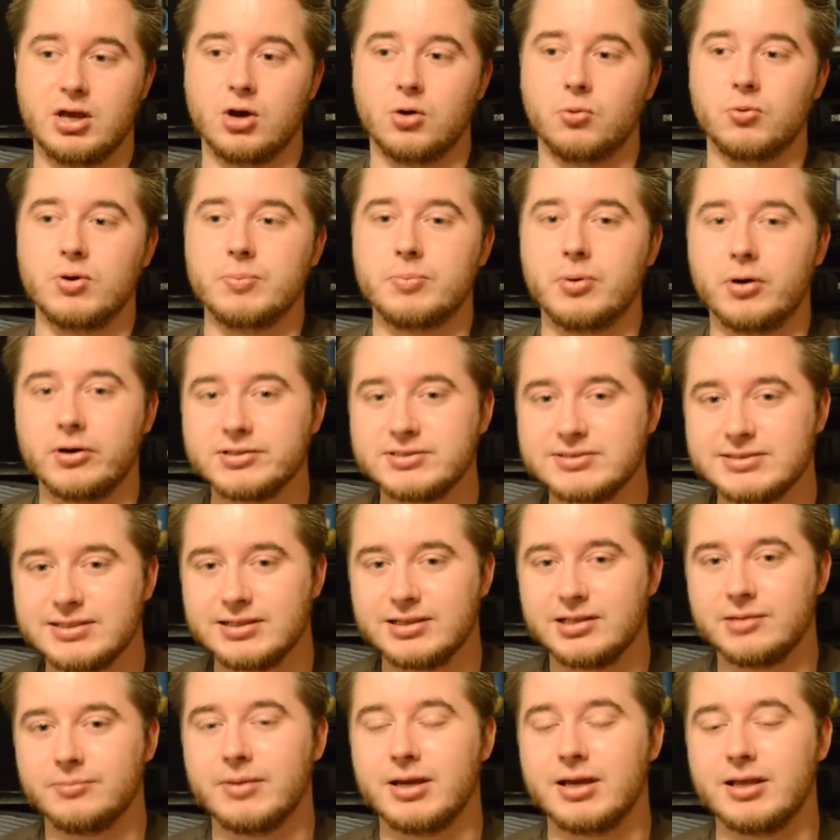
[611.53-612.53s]
We both
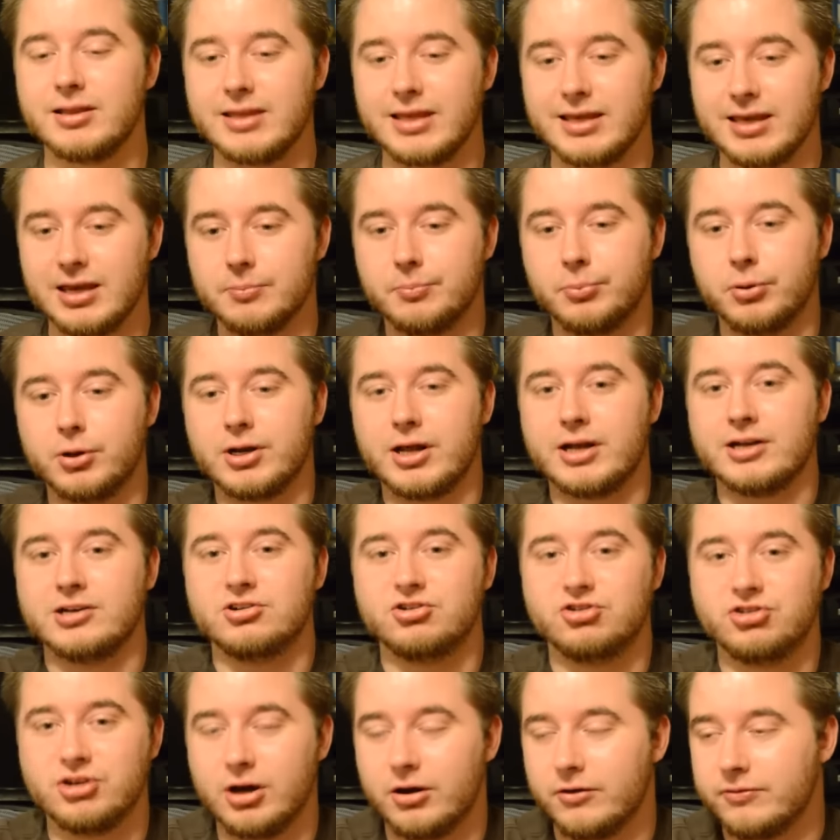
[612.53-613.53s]
send them in, they get put on a
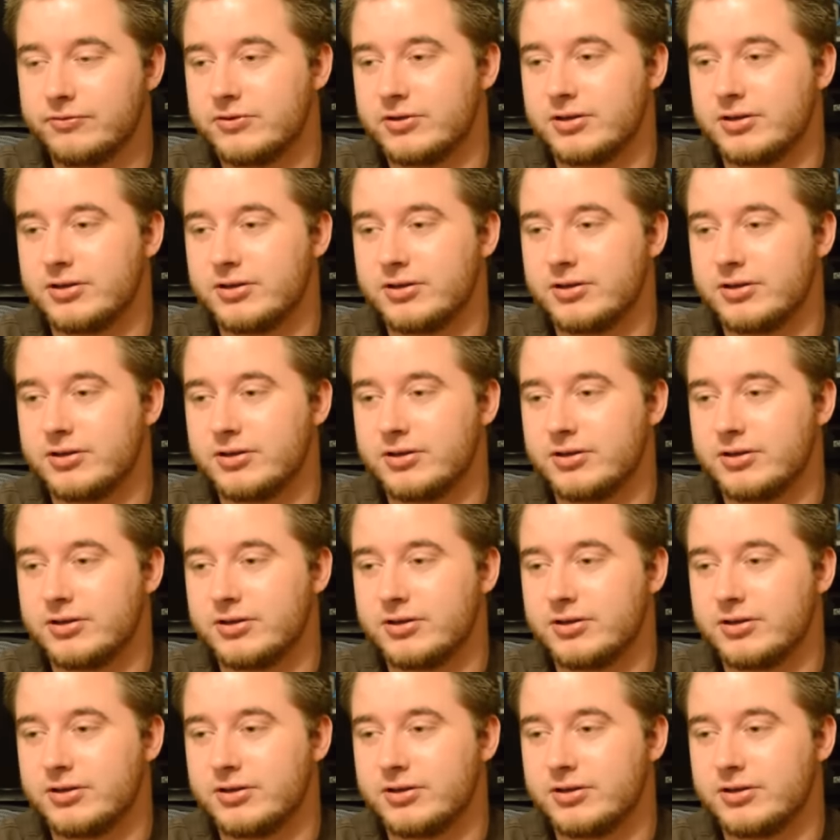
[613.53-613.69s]
shelf